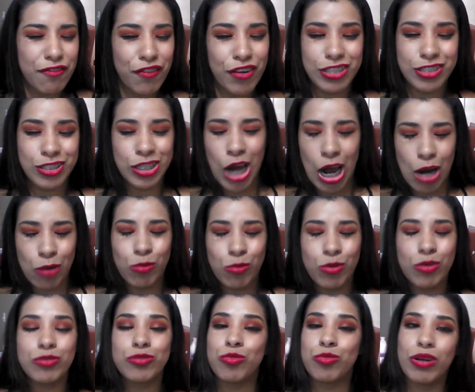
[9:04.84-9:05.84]
for
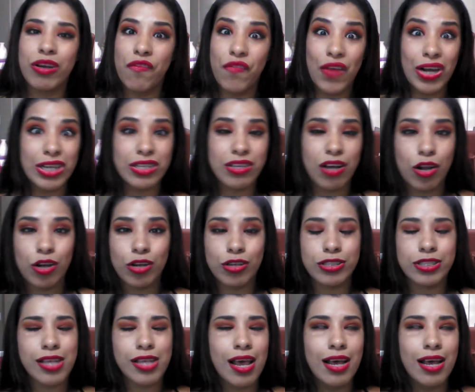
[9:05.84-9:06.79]
towel, $25.